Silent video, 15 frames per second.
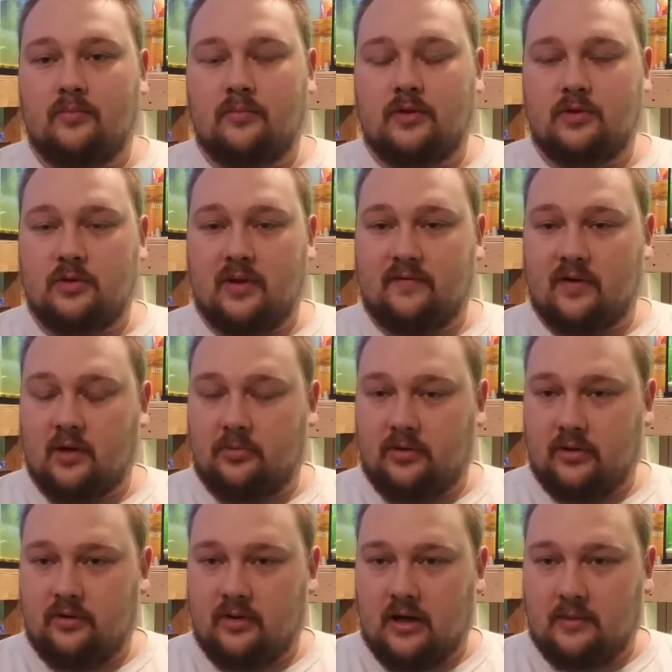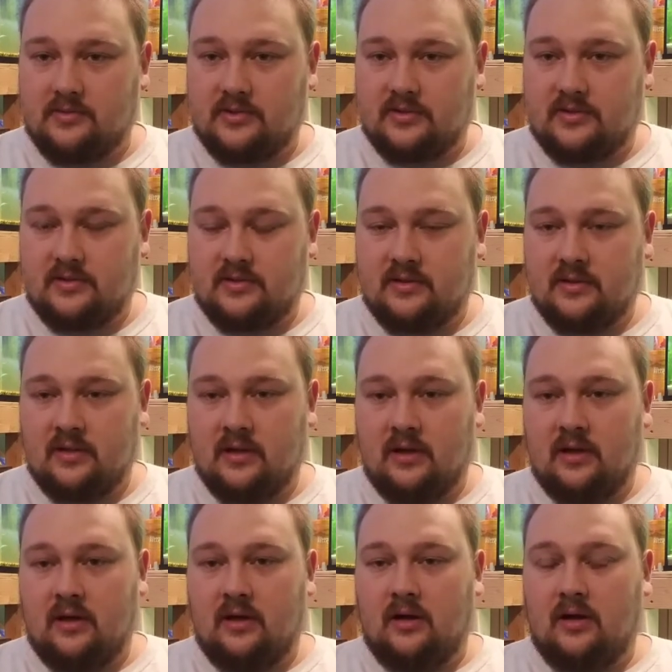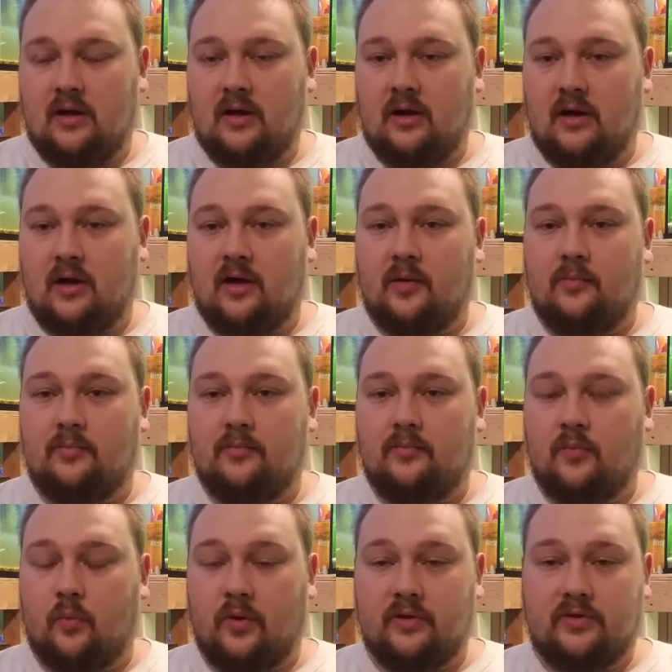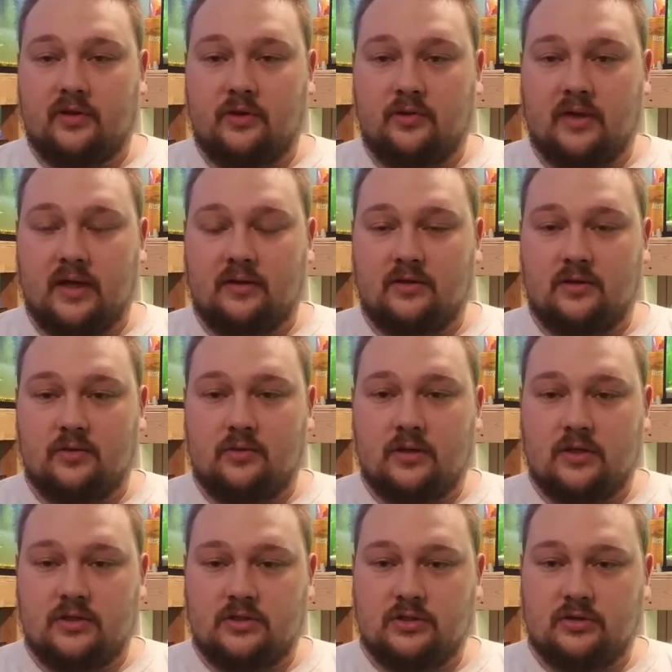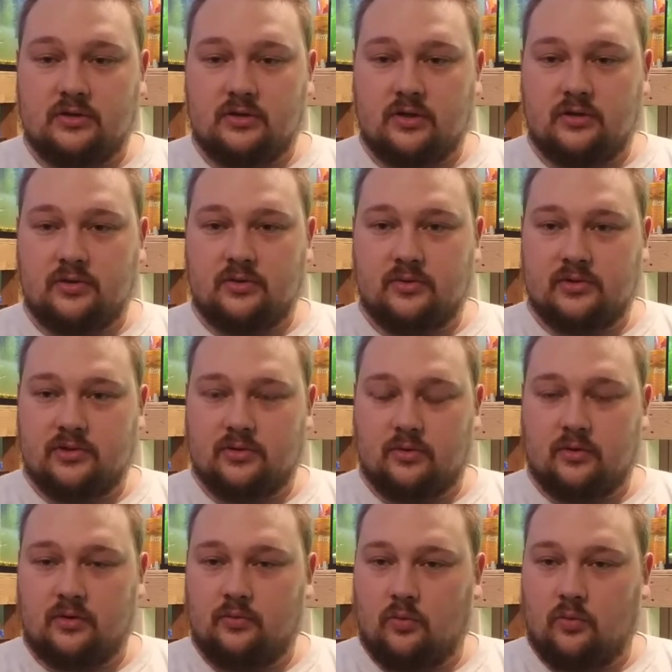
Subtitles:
You do have a couple other options. One thing you can do is you can go to a store,